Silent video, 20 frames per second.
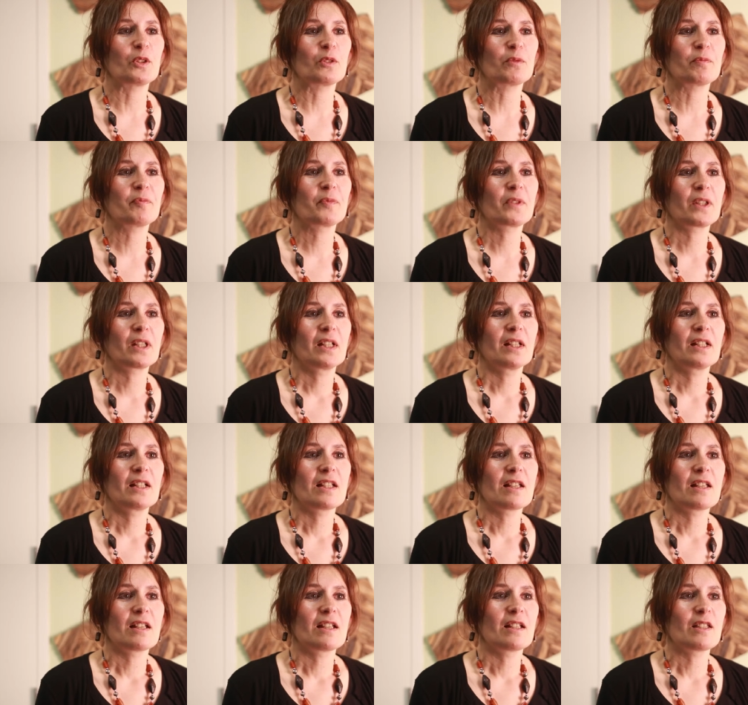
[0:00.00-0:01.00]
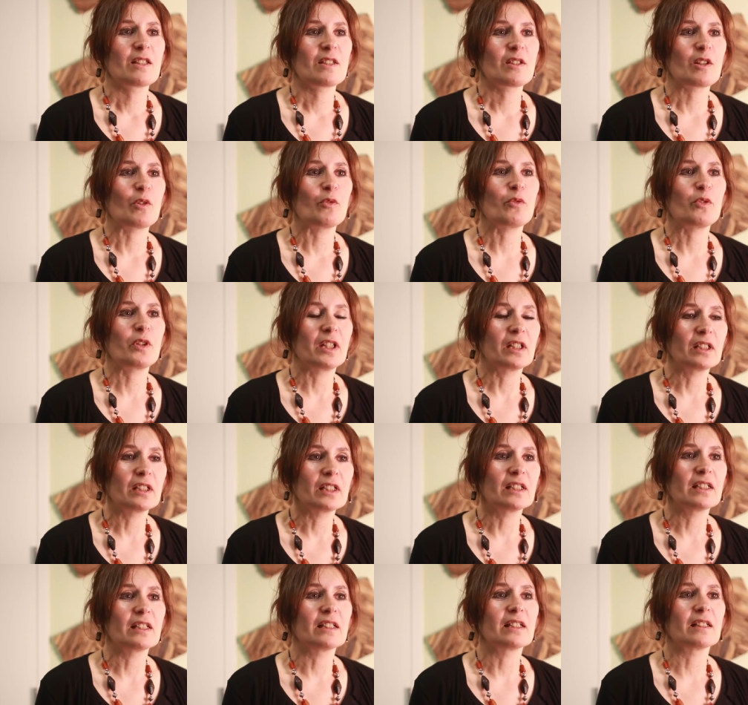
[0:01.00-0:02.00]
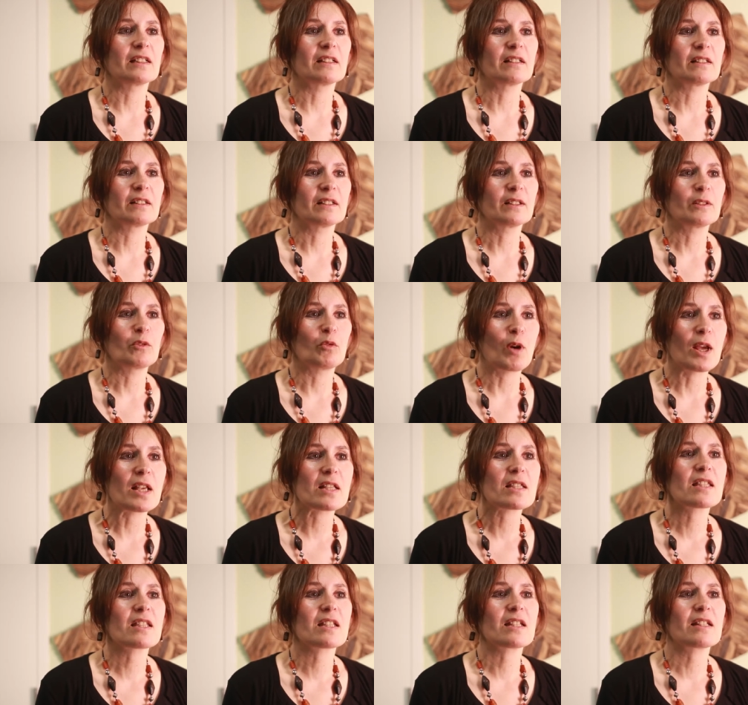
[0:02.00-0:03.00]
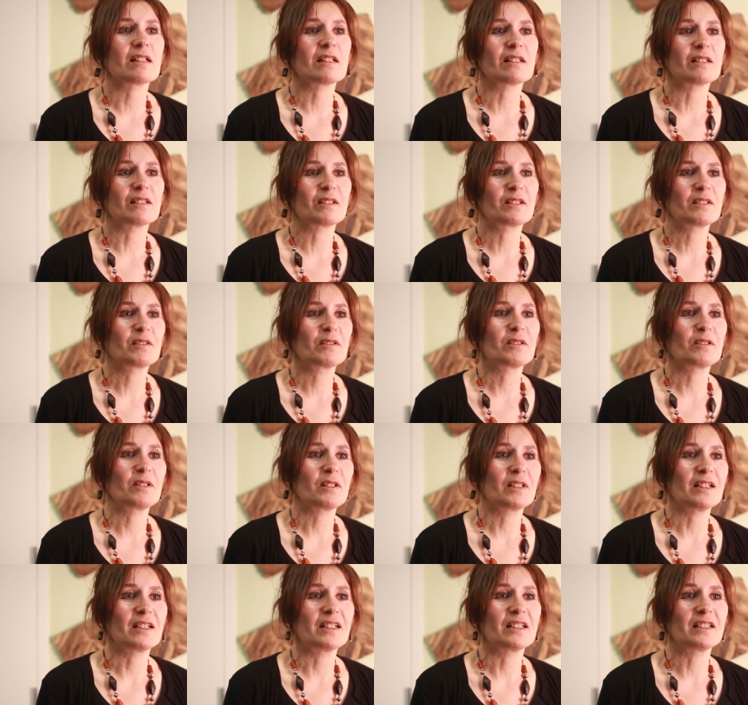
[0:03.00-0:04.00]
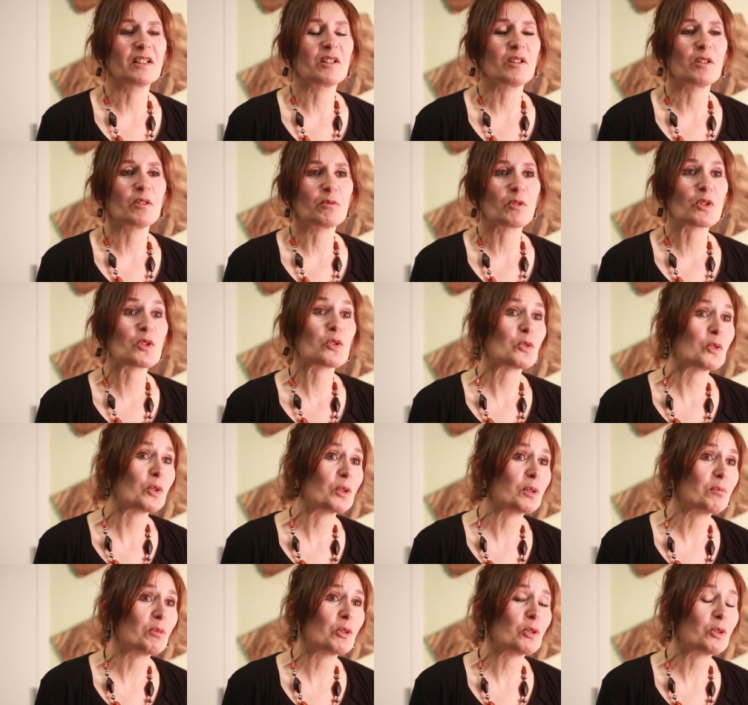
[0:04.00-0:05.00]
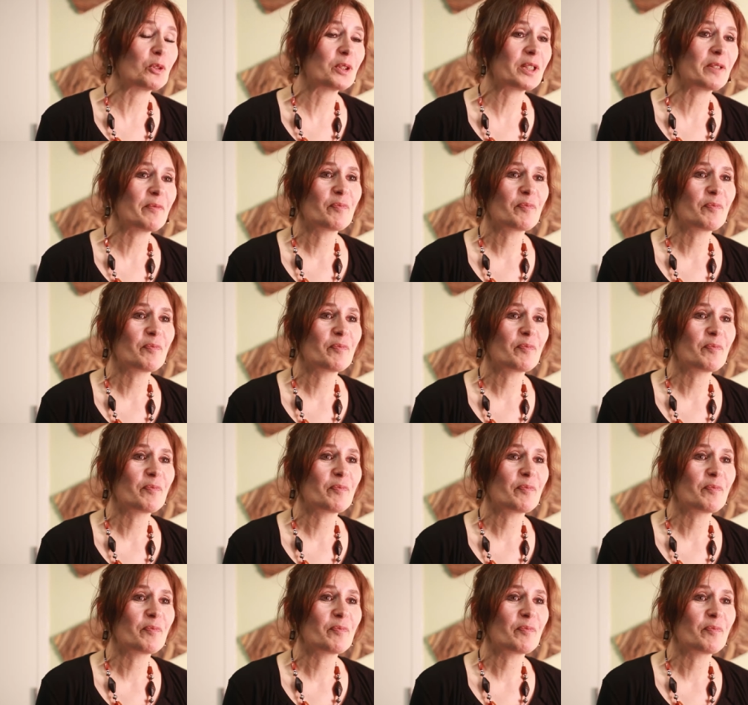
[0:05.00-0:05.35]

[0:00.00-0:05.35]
know, self-healing and rest and restore mode.